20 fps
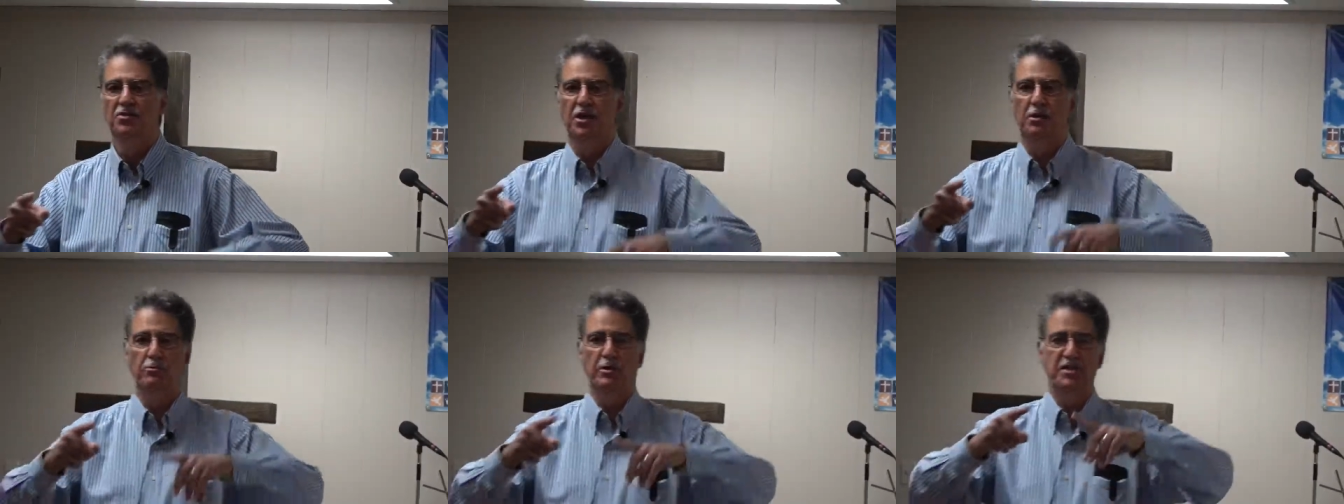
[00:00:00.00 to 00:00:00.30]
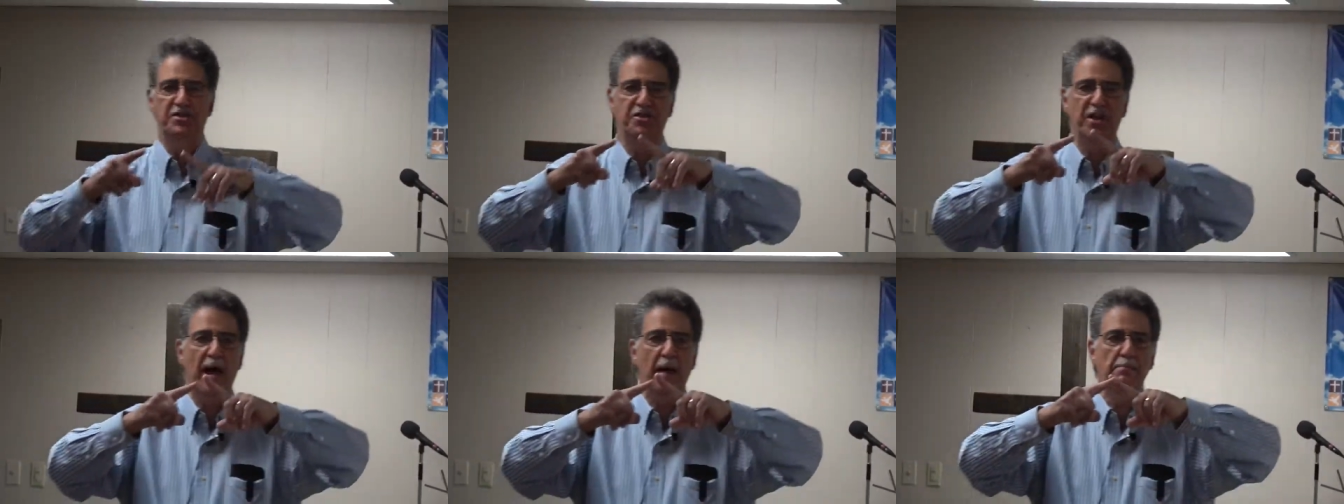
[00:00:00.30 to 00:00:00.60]
the
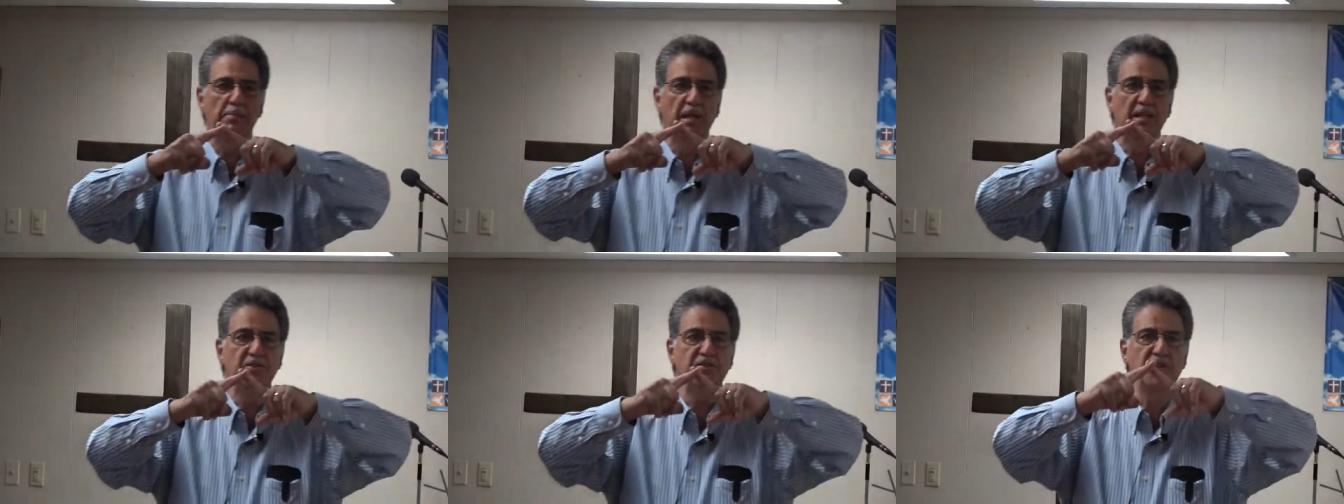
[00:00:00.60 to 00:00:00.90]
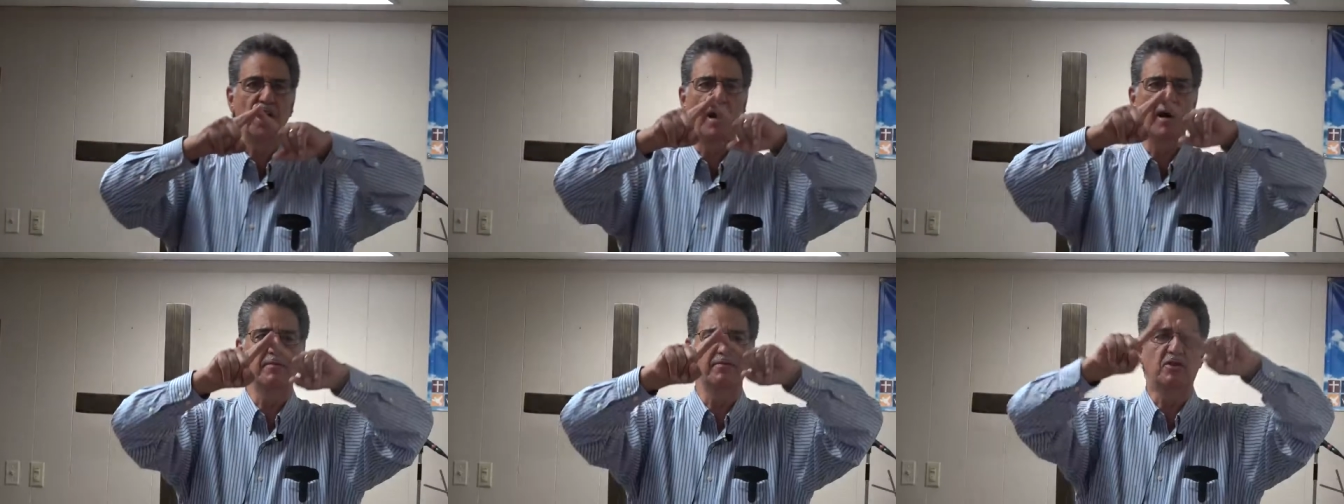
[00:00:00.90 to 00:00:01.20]
resemblance
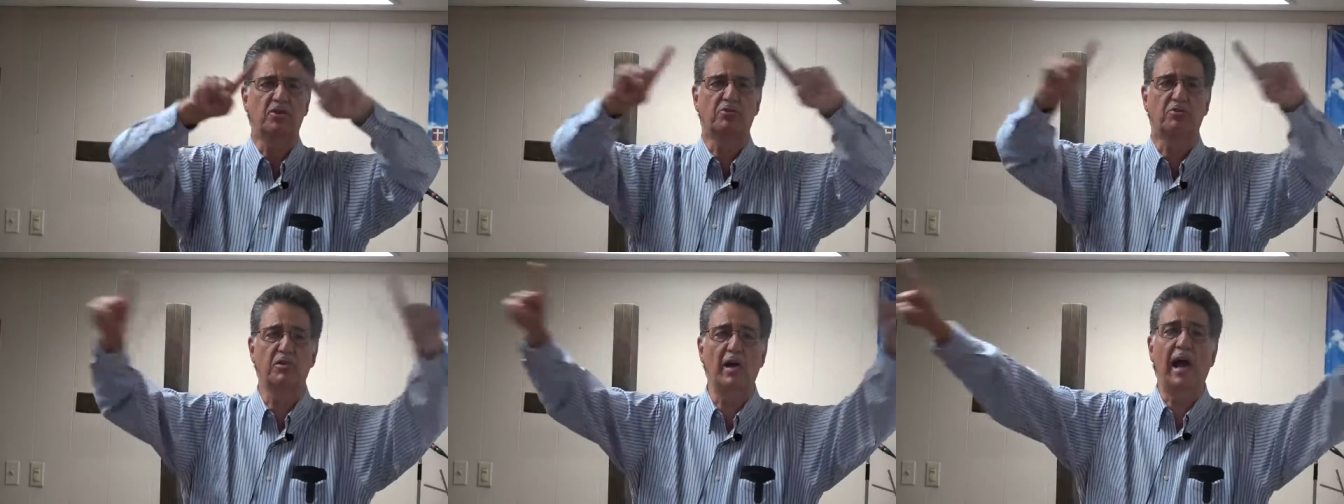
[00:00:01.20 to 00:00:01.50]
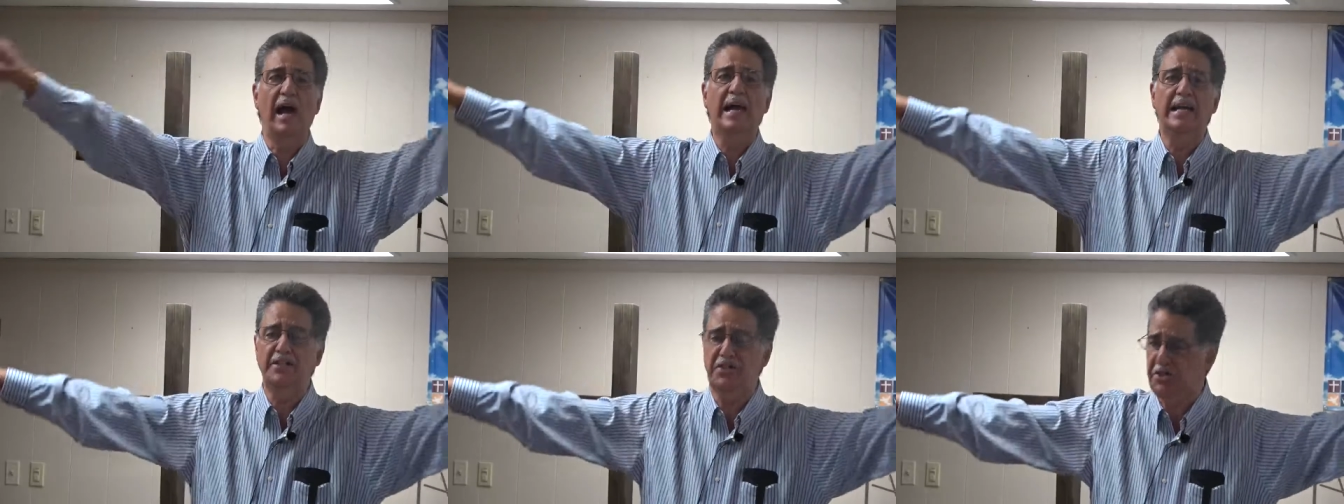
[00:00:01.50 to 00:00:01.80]
of
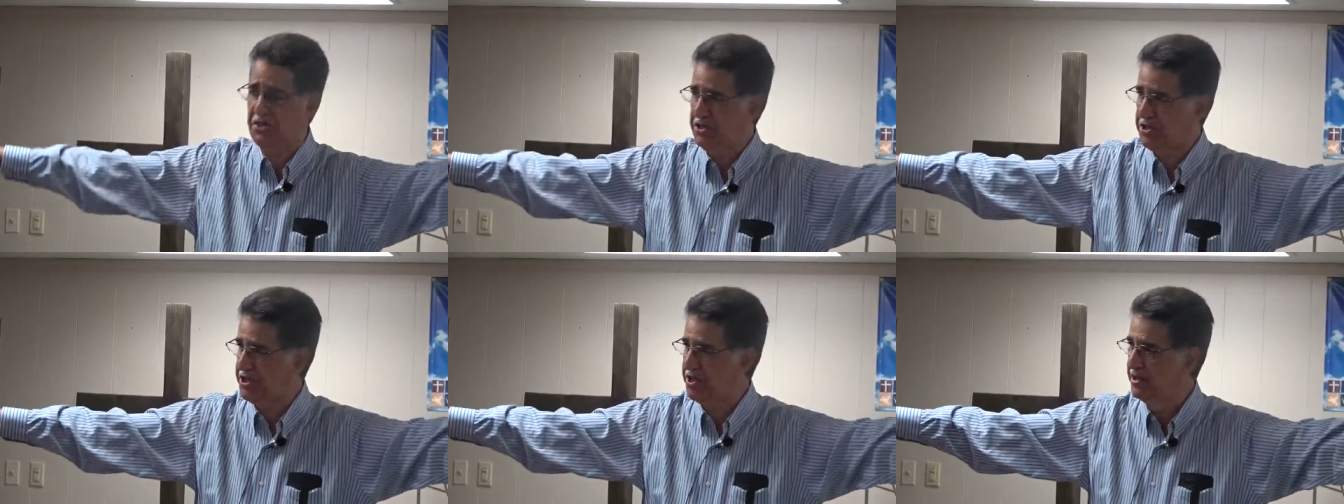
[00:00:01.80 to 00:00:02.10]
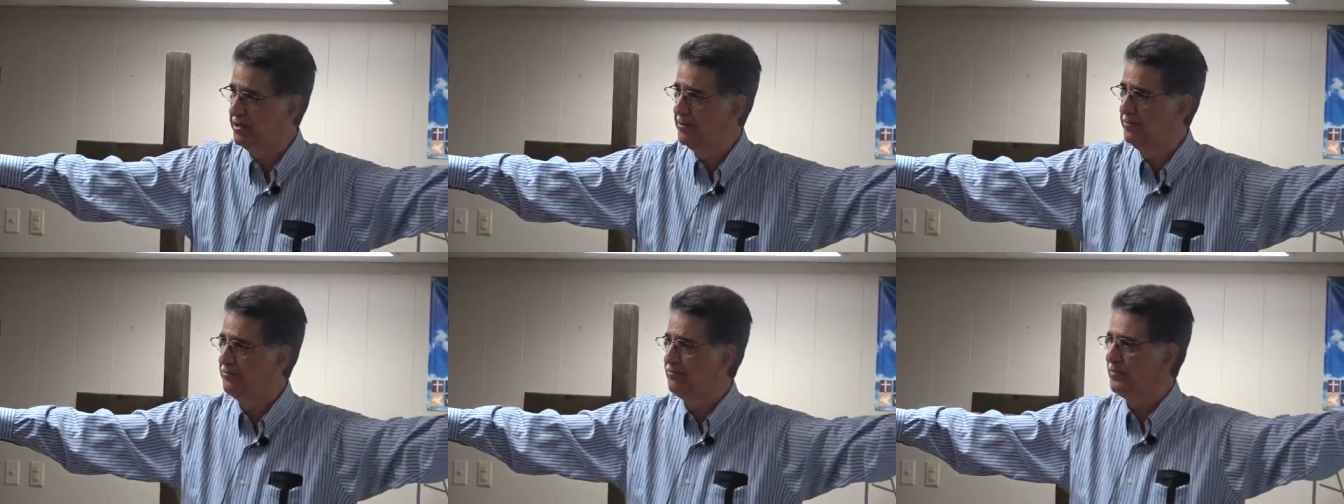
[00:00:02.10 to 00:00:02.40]
Christ.
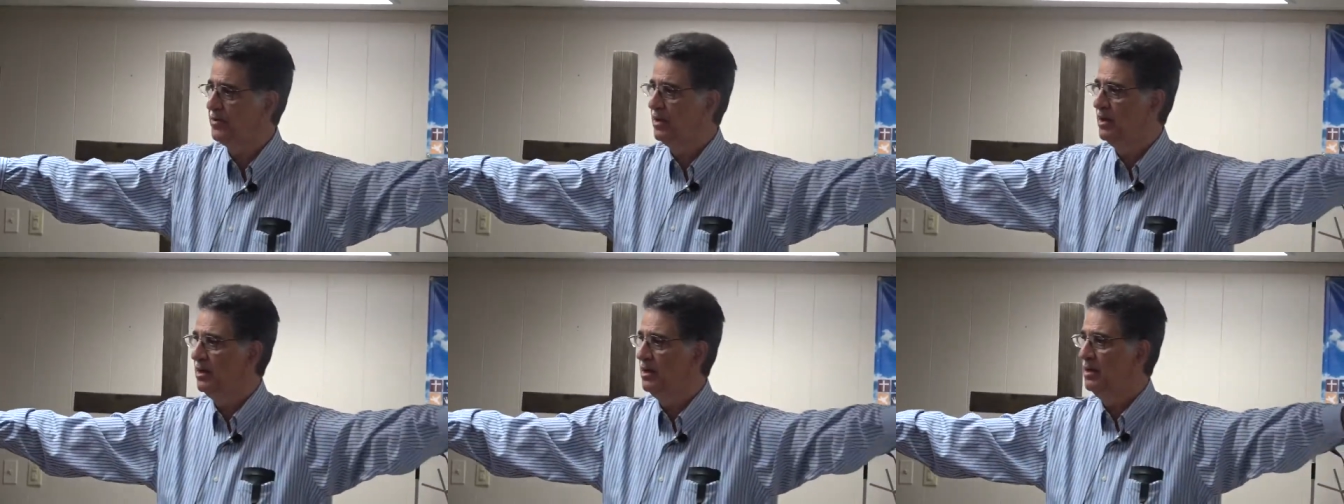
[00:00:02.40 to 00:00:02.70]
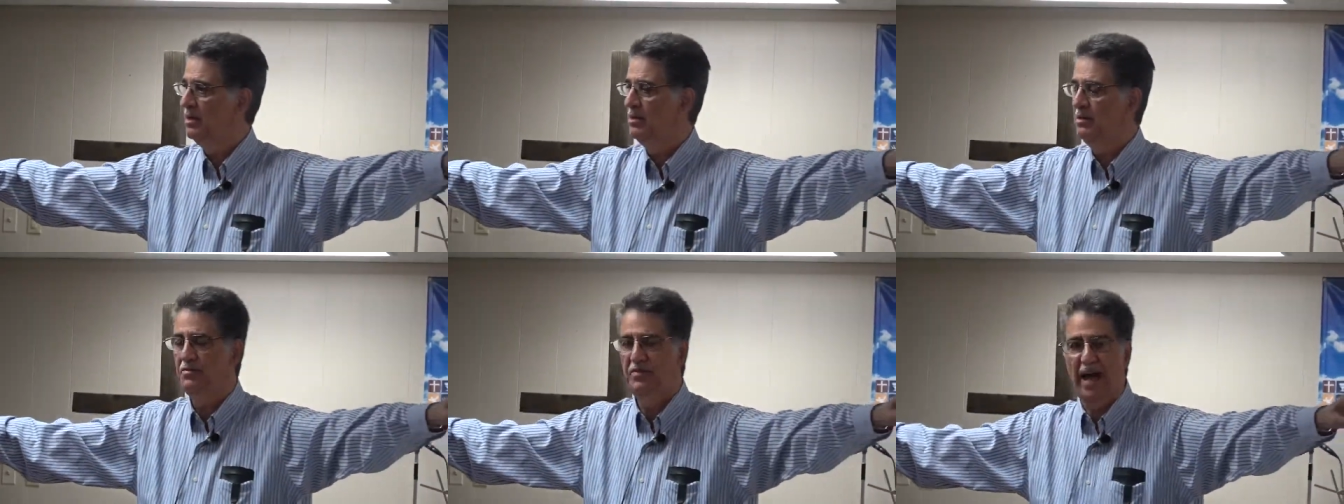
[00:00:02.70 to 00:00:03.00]

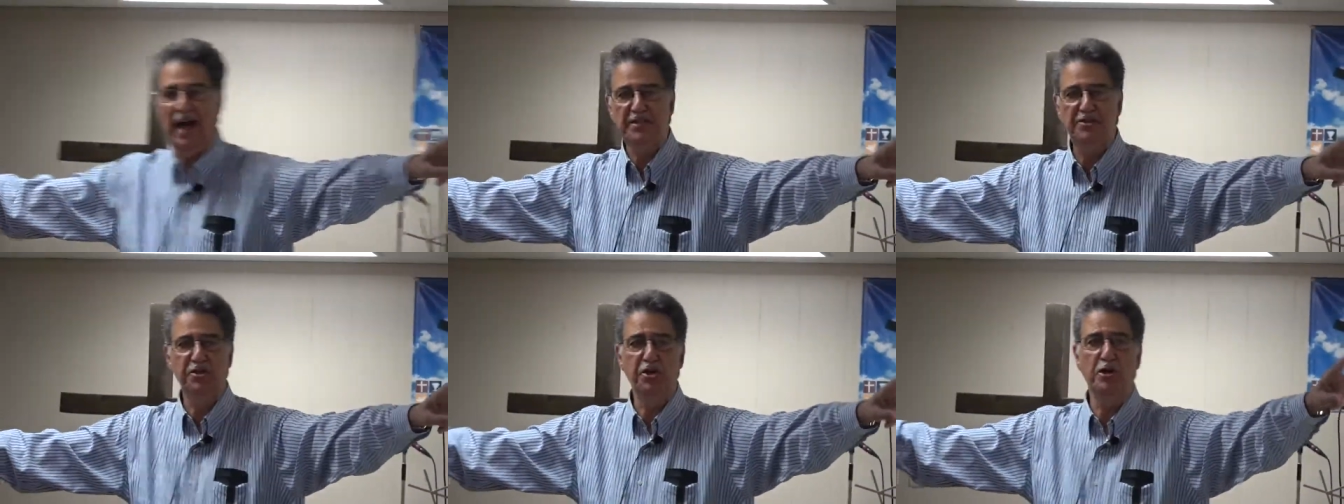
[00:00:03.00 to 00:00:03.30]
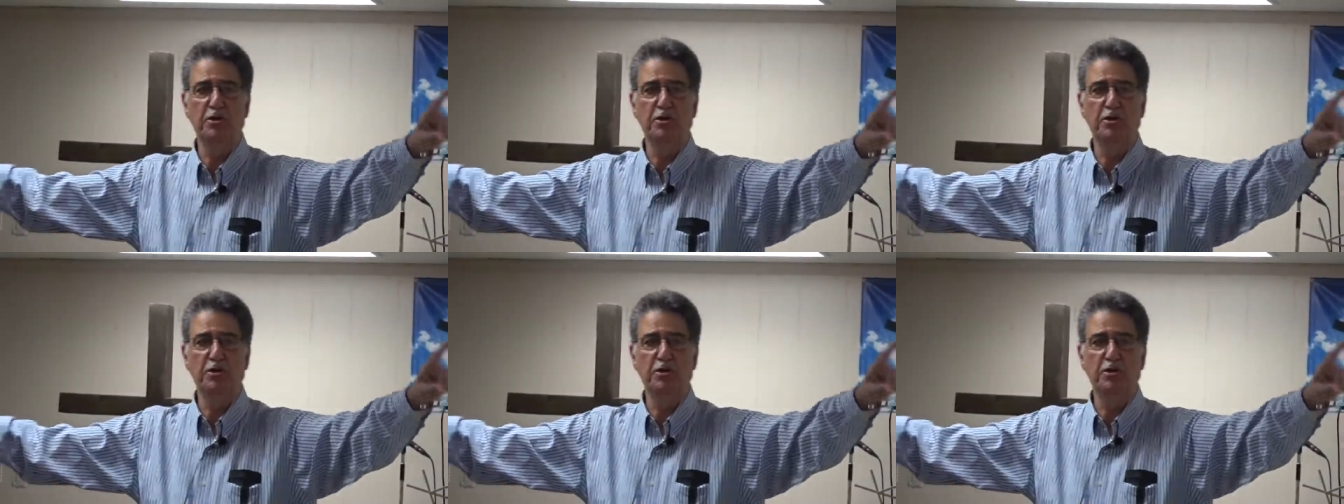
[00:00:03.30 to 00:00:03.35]
That's